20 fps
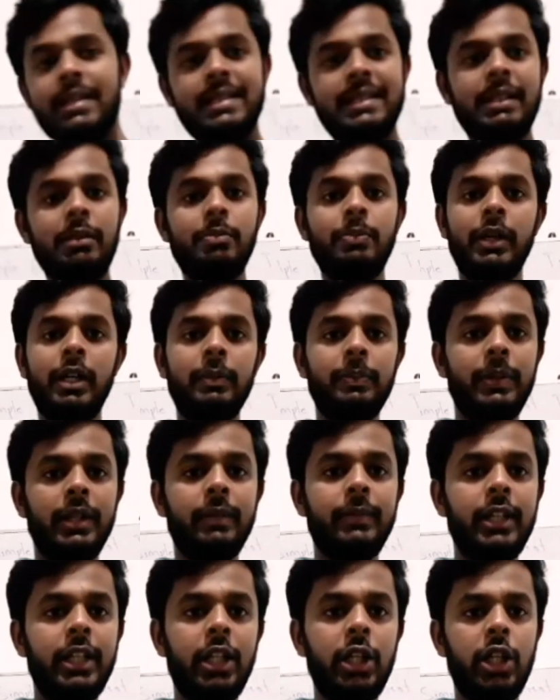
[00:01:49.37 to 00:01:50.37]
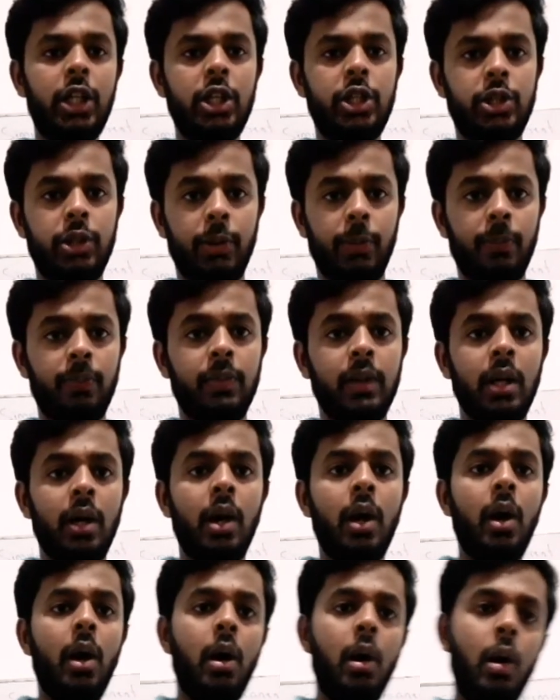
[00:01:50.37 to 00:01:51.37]
simple permanent tissue.
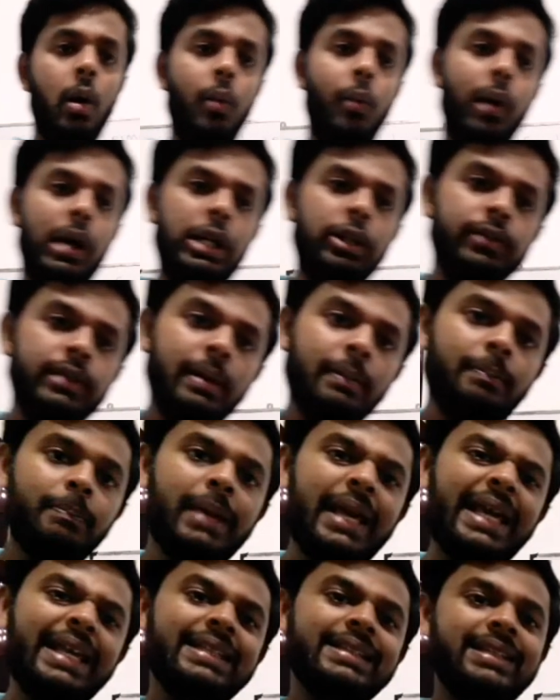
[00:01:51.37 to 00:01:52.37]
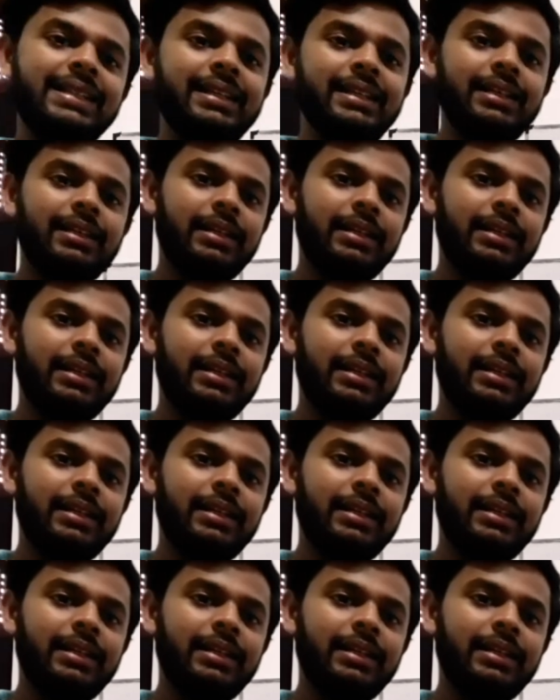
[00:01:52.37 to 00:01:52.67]
One of the basic